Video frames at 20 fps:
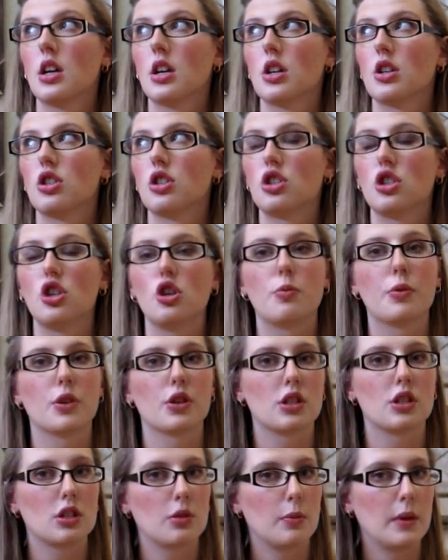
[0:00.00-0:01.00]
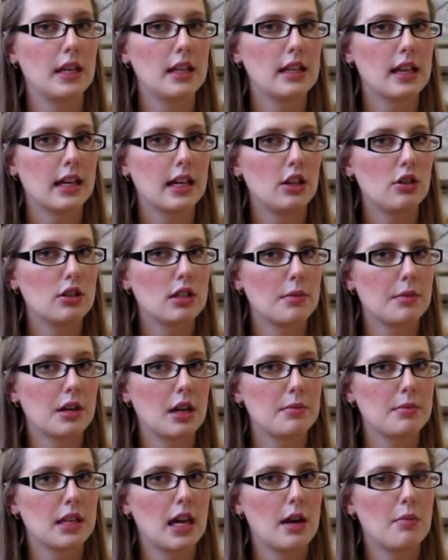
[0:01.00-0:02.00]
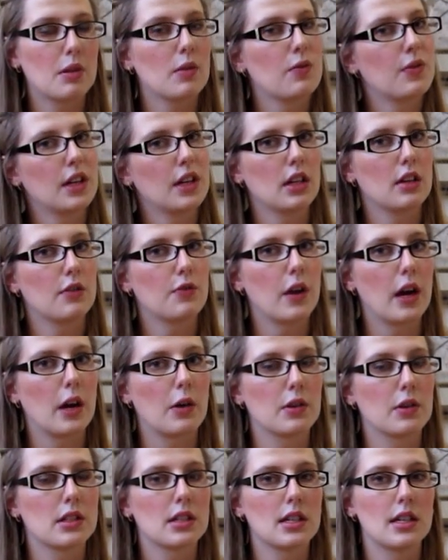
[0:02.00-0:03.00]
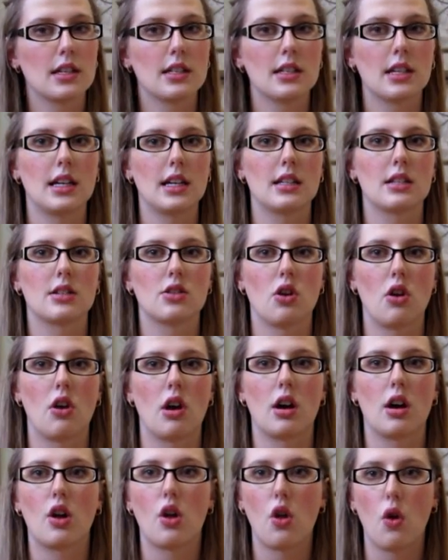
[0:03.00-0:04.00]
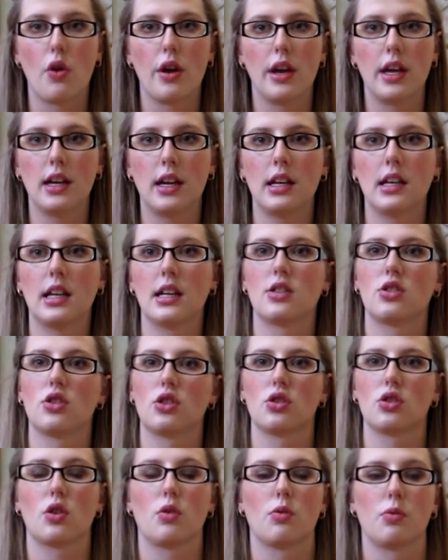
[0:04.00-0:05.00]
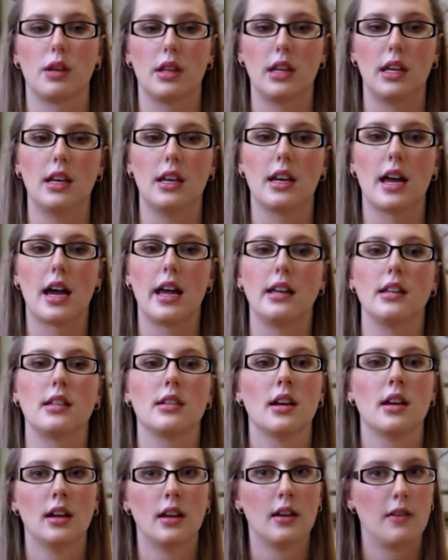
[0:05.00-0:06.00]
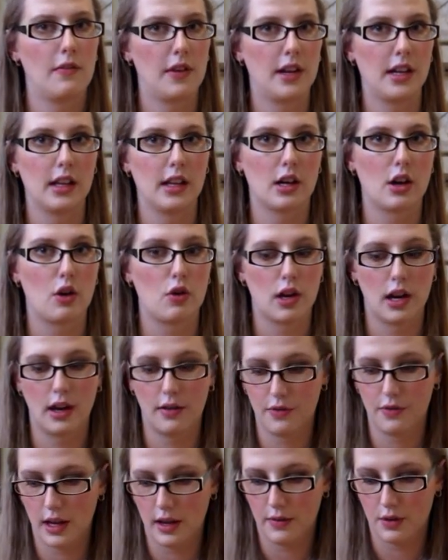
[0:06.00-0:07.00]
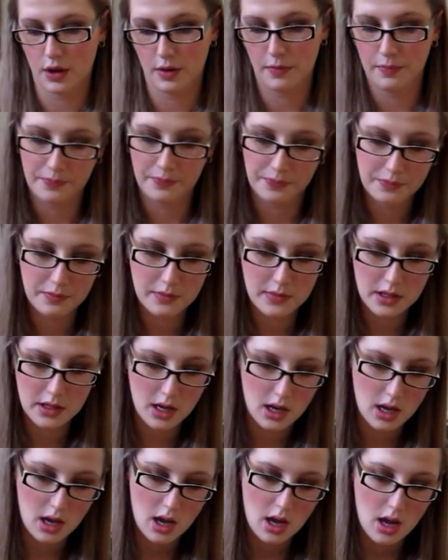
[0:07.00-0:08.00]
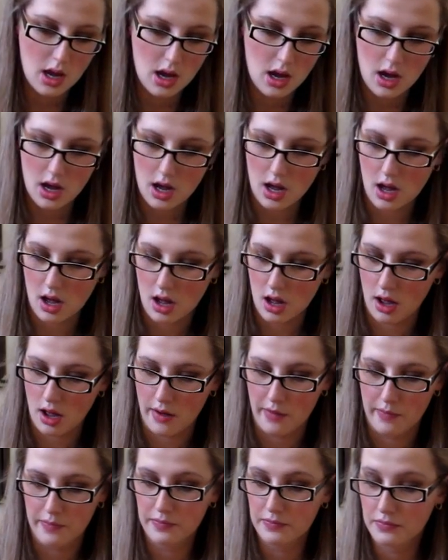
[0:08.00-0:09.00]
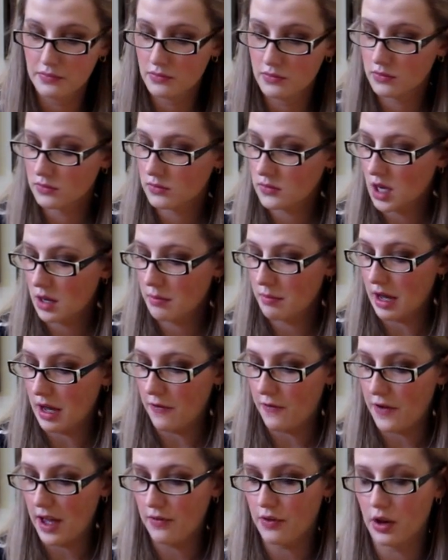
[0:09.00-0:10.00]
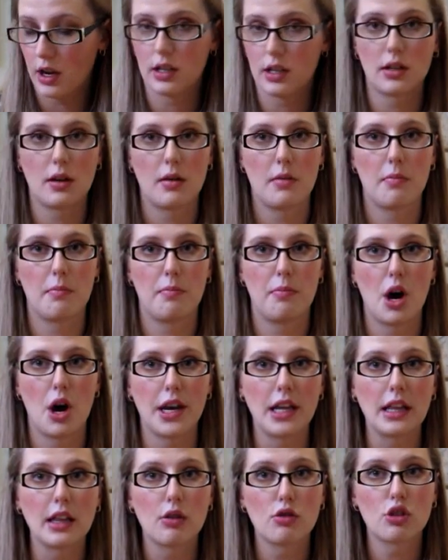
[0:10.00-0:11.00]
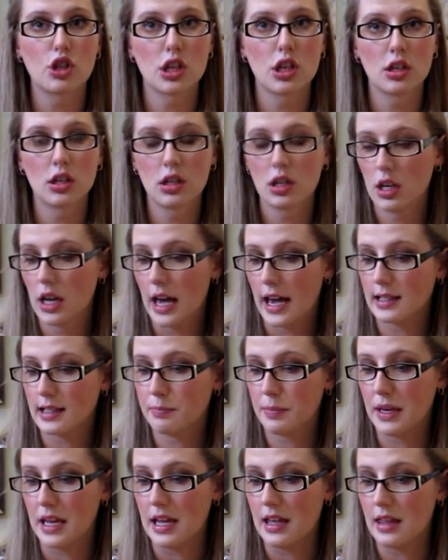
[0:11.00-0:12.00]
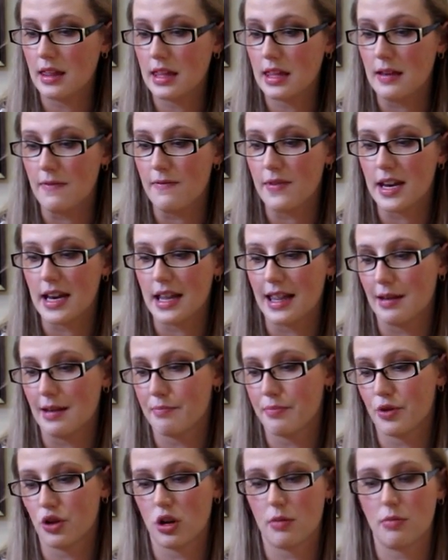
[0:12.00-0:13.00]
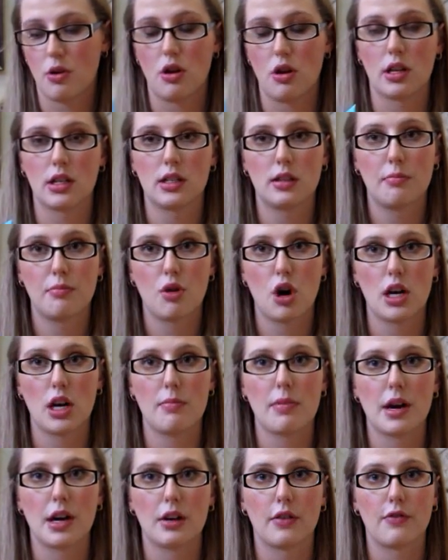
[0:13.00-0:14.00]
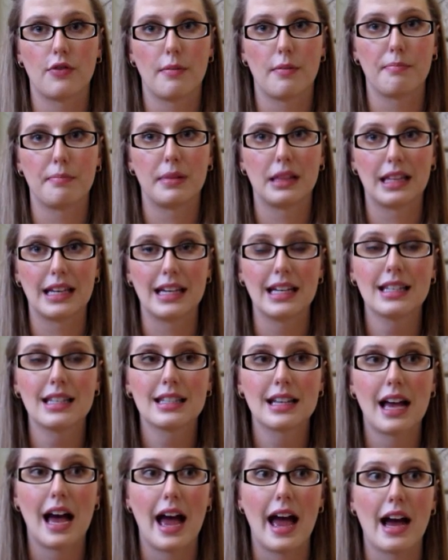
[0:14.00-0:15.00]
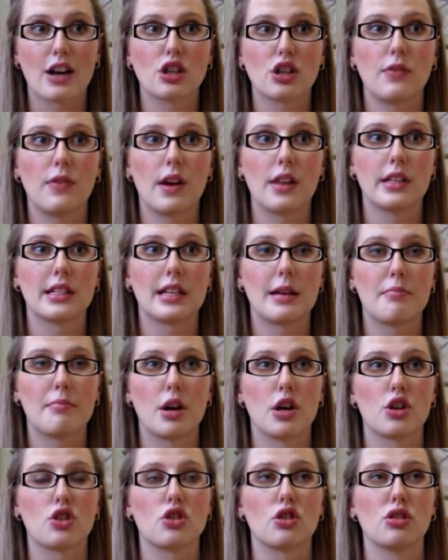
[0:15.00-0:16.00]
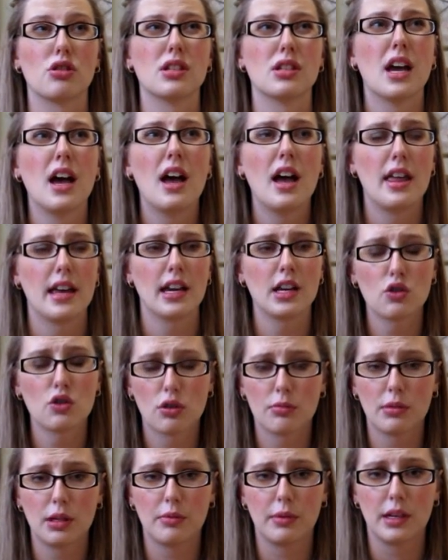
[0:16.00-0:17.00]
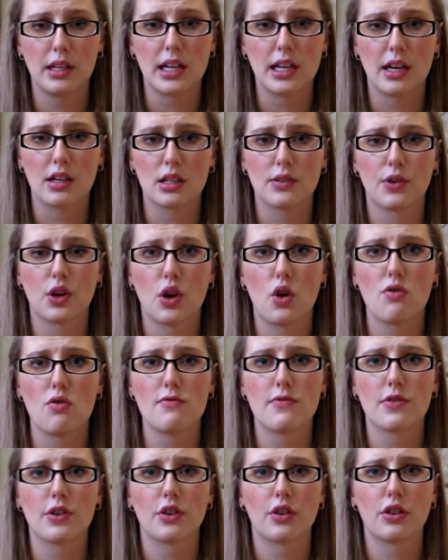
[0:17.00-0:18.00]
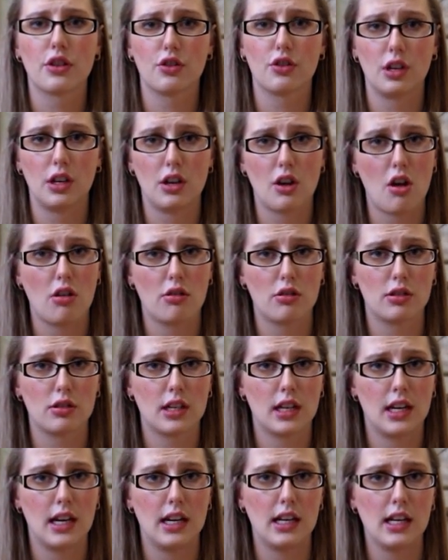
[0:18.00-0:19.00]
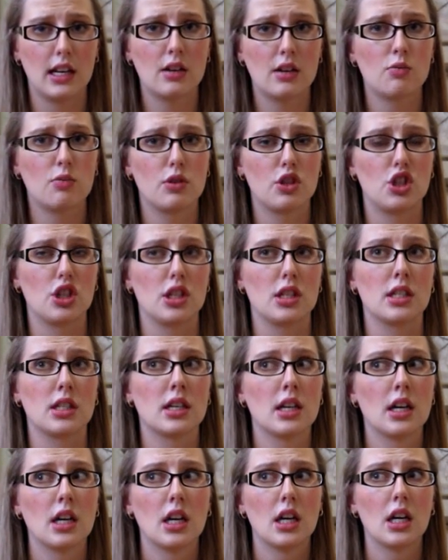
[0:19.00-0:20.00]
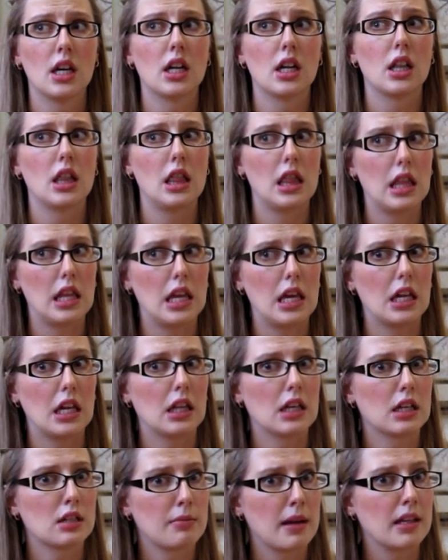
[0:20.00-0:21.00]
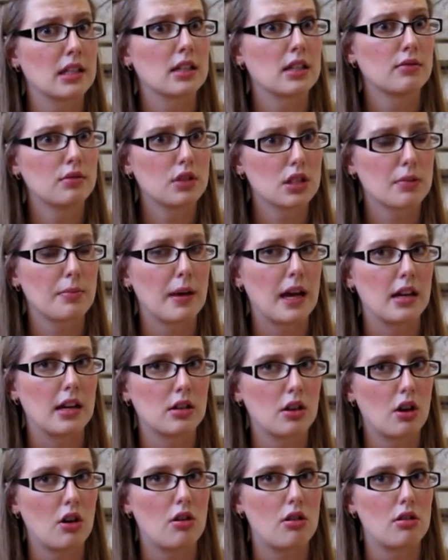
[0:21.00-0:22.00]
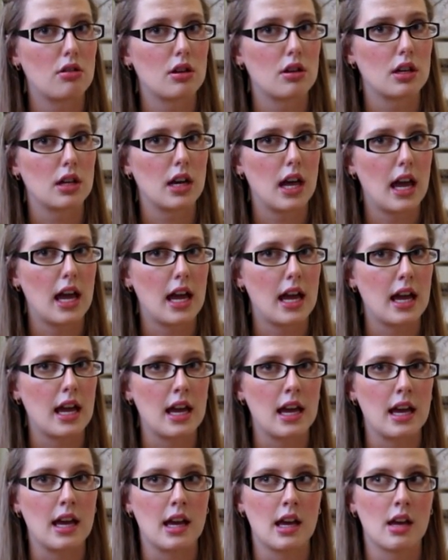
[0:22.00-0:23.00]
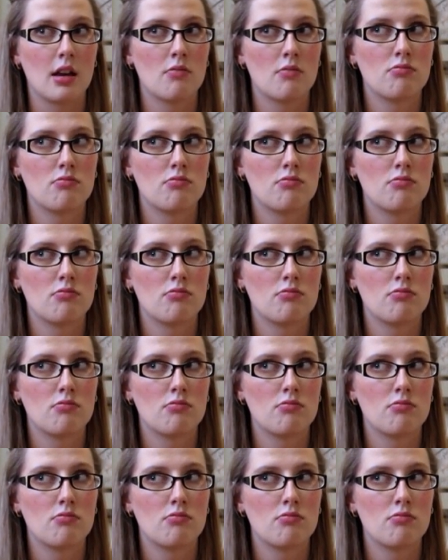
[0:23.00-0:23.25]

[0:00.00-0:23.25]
super sweet like you sometimes get with vanilla fragrances. It's not cloying, it's just a really nice vanilla coconut flavor. My favorite body lotion has been the Vanilla Bergamot Body Butter from Bliss. I actually found this at Marshall's. I think it normally retails for over $30 Canadian, which is a little expensive to spend on a